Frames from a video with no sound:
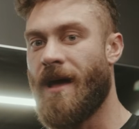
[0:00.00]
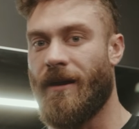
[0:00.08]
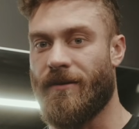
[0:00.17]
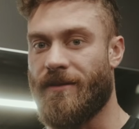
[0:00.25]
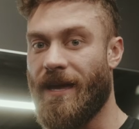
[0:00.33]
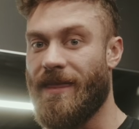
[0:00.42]

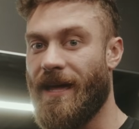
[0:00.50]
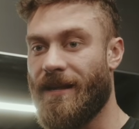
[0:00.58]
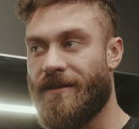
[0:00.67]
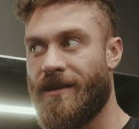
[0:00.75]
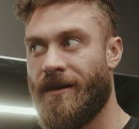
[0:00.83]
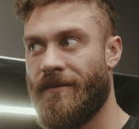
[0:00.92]
Understand that
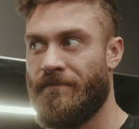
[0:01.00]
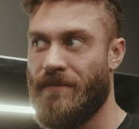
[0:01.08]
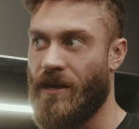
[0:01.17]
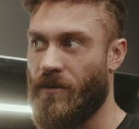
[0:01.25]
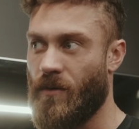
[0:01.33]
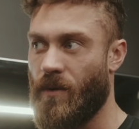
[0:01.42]
it's
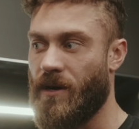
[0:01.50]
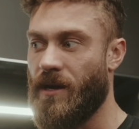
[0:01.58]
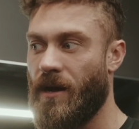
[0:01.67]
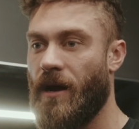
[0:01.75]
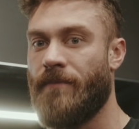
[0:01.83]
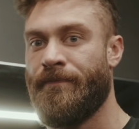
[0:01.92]
because you're
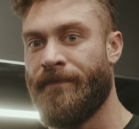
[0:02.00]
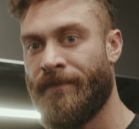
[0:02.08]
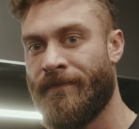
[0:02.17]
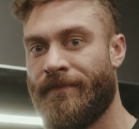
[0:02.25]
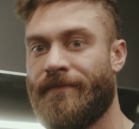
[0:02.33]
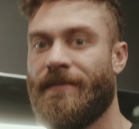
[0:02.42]
working hard,
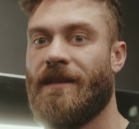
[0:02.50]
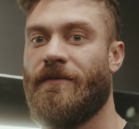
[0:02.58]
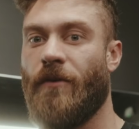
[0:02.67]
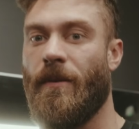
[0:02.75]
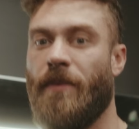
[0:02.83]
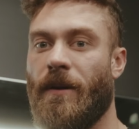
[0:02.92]
it's
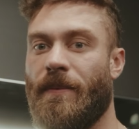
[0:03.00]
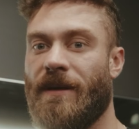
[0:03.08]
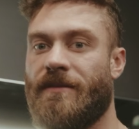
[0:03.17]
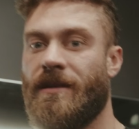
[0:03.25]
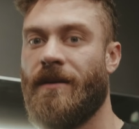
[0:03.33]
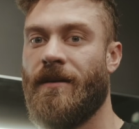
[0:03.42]
for a
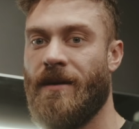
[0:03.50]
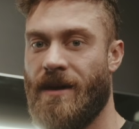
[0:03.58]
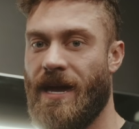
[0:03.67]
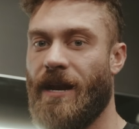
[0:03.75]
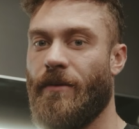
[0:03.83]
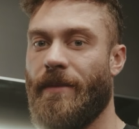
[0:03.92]
purpose,
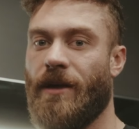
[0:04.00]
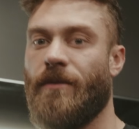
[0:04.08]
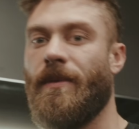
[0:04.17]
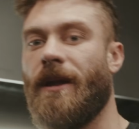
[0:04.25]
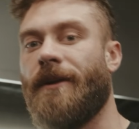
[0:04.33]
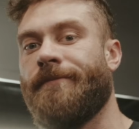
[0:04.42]
and it'll make
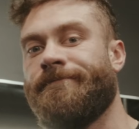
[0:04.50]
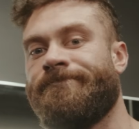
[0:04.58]
you better.